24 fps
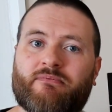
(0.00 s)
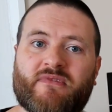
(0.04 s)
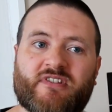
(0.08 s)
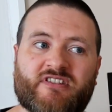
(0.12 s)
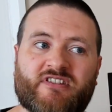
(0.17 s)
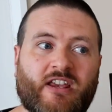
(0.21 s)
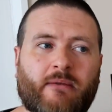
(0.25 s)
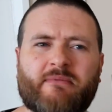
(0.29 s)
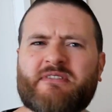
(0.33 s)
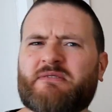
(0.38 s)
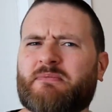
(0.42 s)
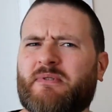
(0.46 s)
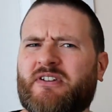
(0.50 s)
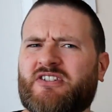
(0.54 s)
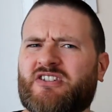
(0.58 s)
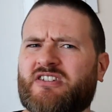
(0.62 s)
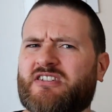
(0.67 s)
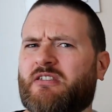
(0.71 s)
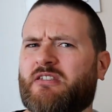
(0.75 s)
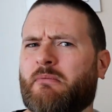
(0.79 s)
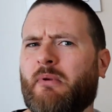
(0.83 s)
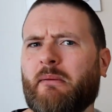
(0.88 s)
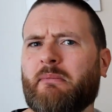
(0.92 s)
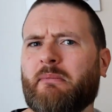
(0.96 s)
Some species,
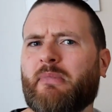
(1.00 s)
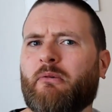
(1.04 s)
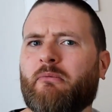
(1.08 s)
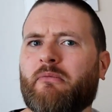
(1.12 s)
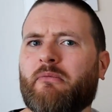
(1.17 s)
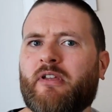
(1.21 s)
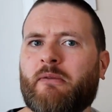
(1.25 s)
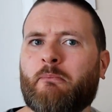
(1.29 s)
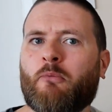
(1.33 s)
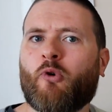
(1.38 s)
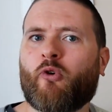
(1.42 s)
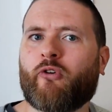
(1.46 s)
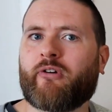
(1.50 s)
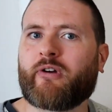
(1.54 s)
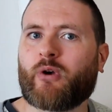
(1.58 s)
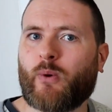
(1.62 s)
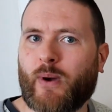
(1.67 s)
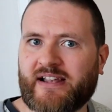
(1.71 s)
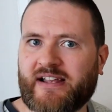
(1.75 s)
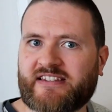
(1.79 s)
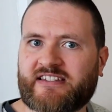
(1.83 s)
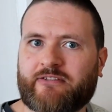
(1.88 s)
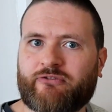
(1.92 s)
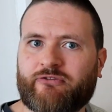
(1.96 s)
there might be more
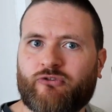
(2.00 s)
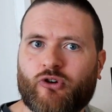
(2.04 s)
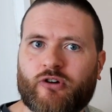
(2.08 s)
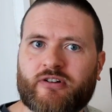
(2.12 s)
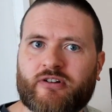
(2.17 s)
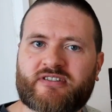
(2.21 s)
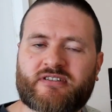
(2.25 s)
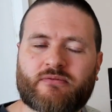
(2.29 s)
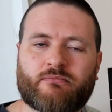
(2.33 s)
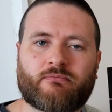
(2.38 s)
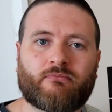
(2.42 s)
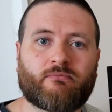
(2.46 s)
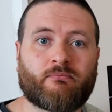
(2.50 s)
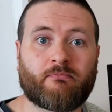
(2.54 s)
aquatic frogs,